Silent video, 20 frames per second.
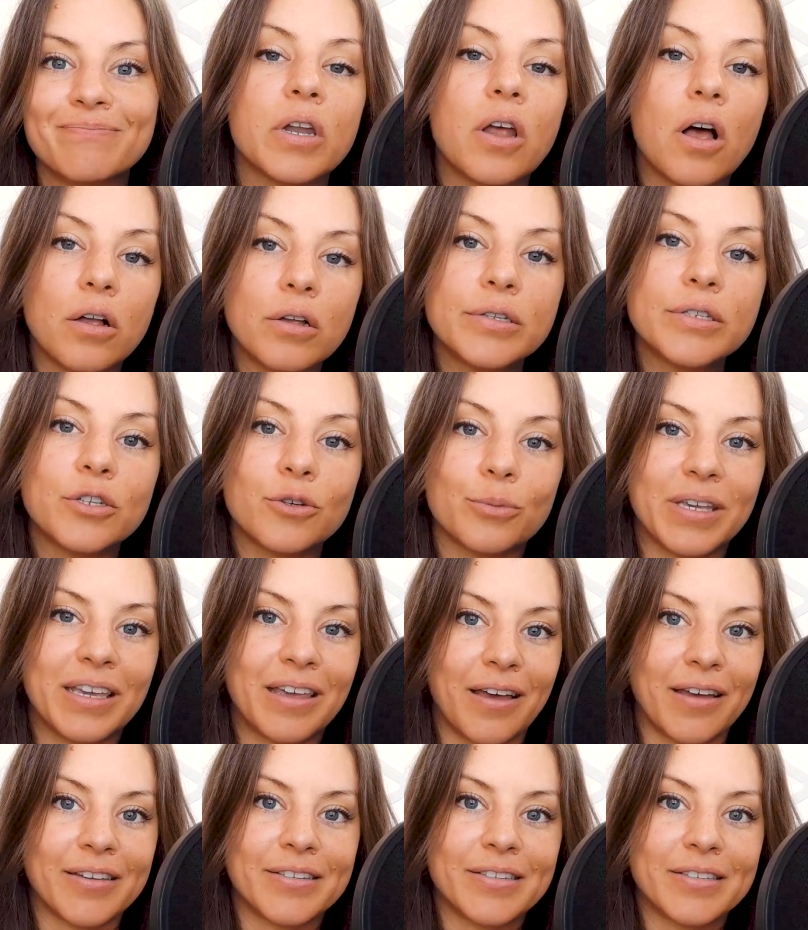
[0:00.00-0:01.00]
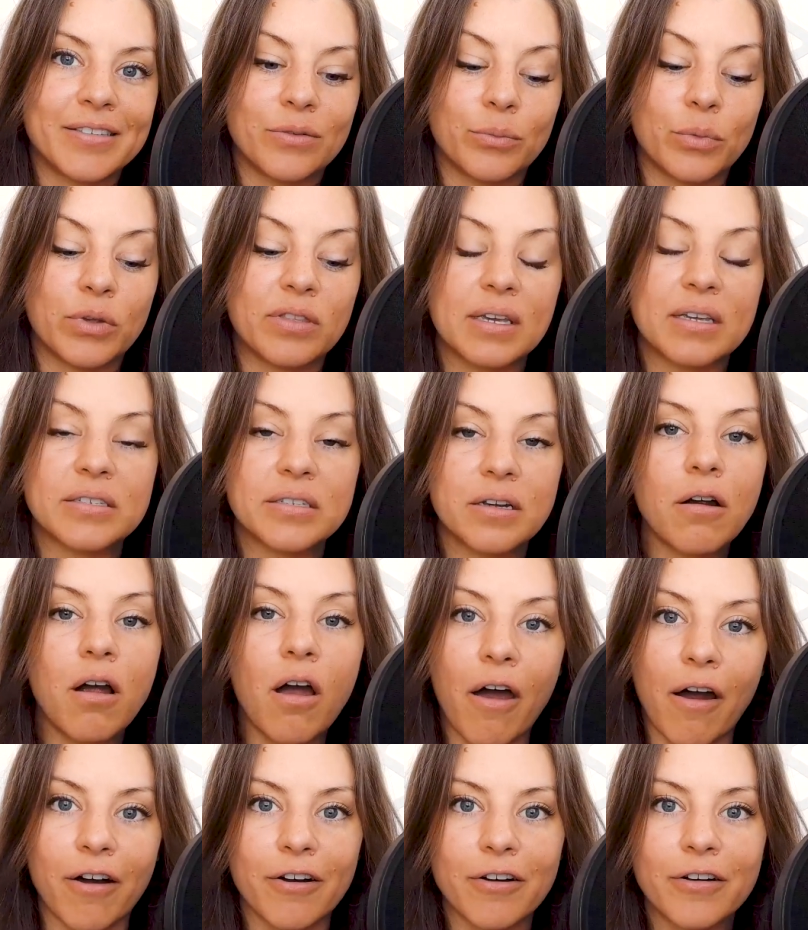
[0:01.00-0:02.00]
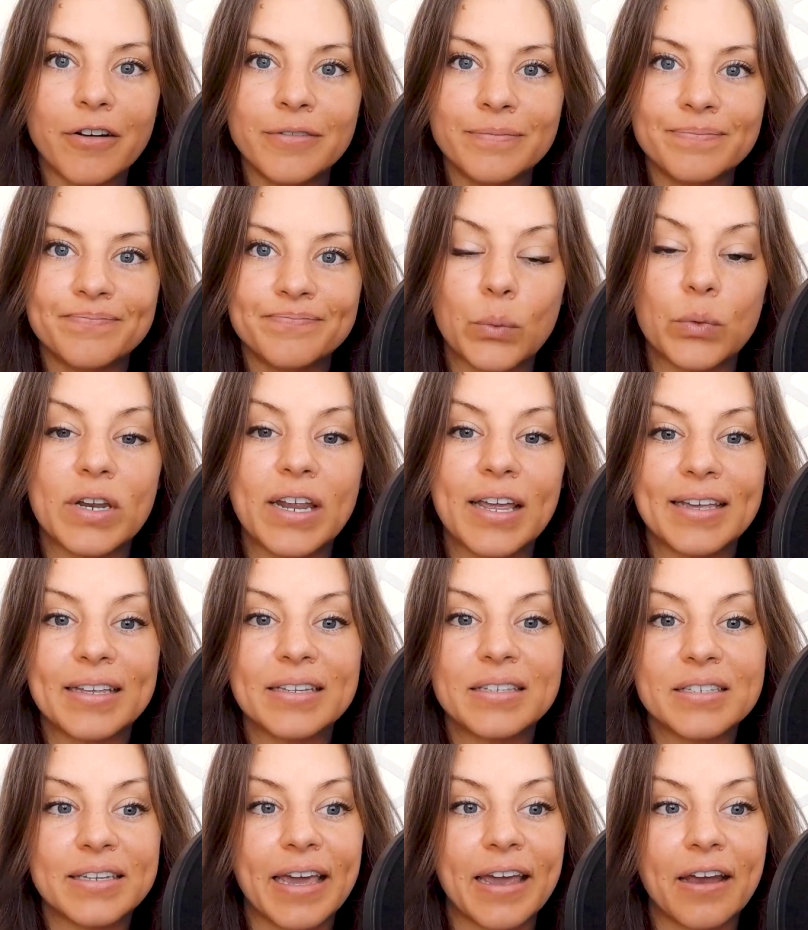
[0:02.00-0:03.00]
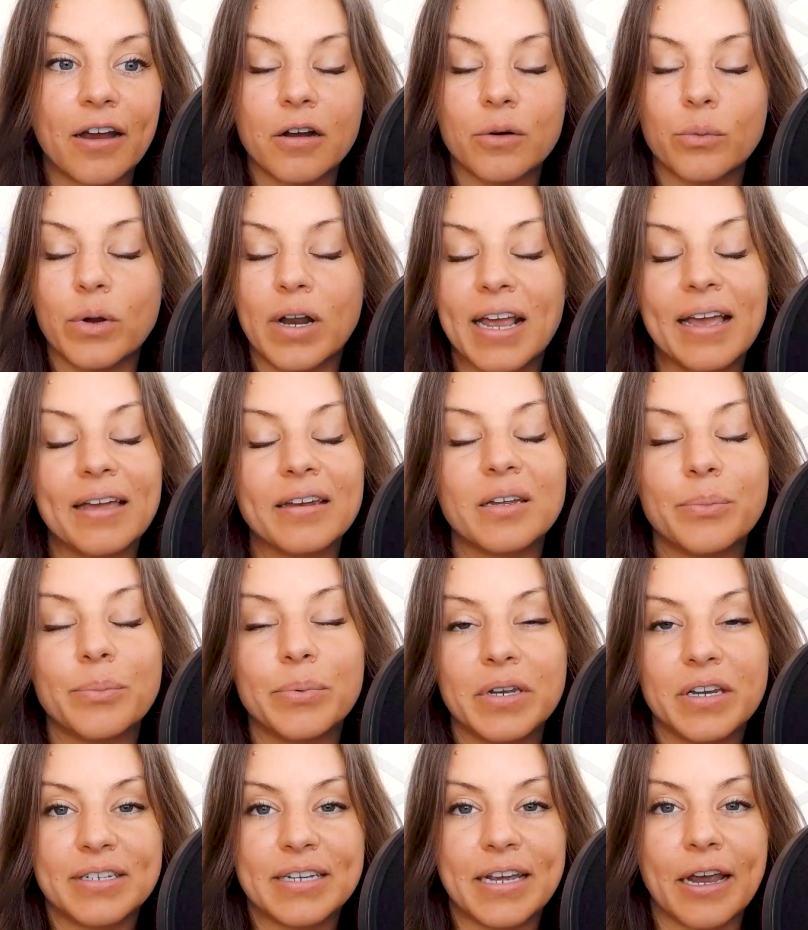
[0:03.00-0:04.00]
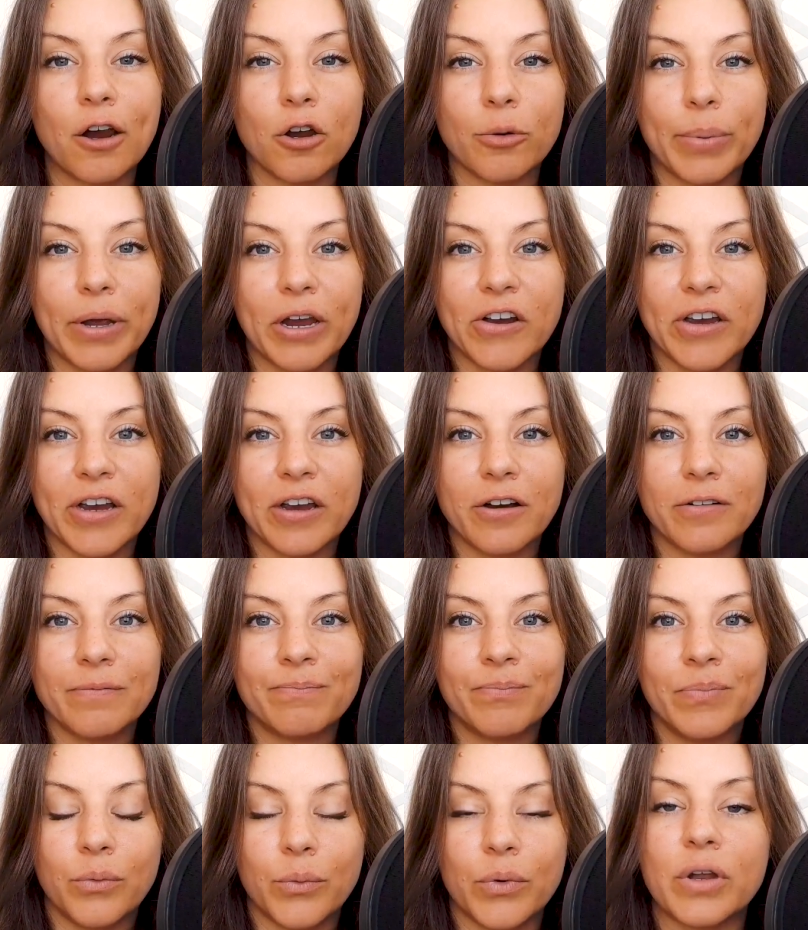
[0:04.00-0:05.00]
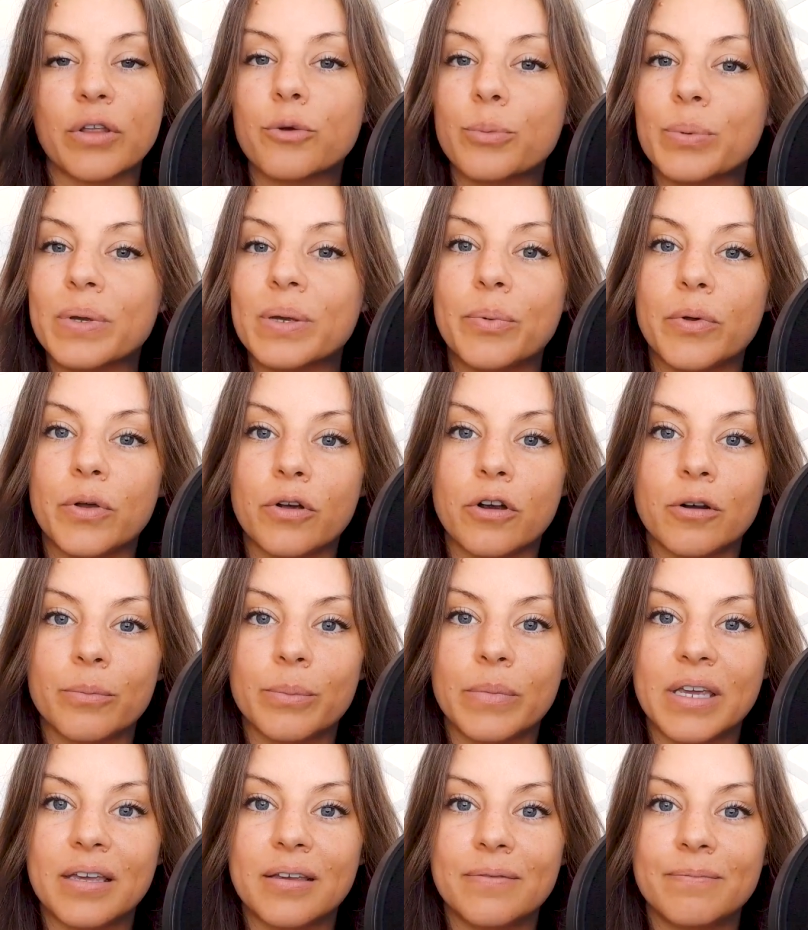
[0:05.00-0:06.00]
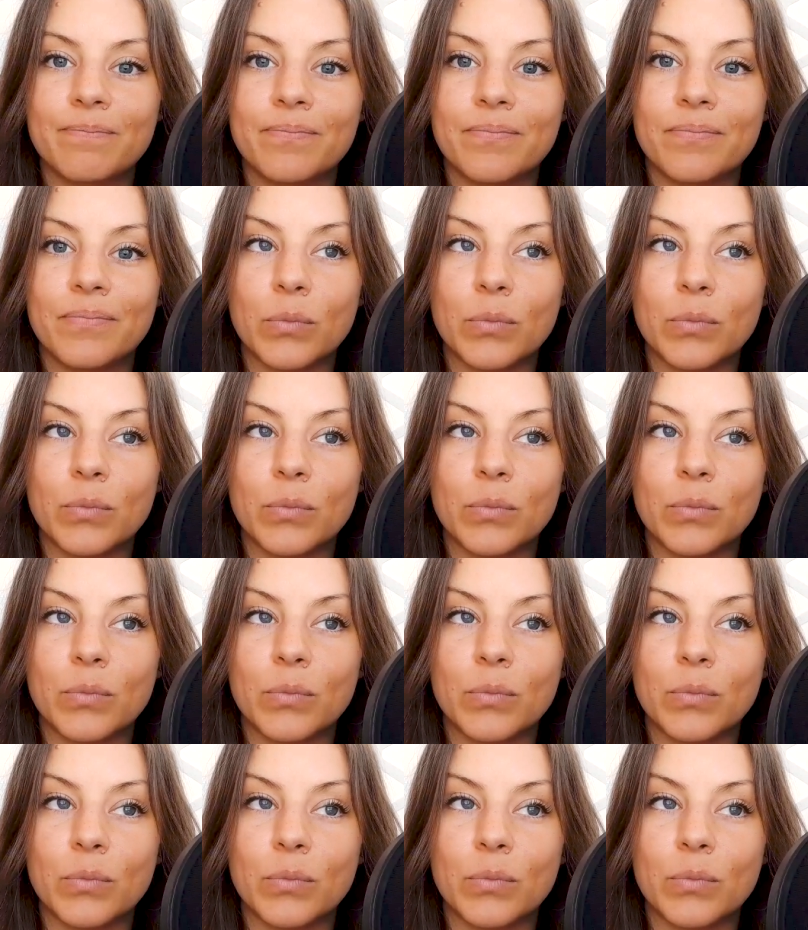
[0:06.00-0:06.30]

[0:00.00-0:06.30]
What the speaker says: But also because when things are hard, when I get scared, when I end up in a terror barrier, when other people hurt me,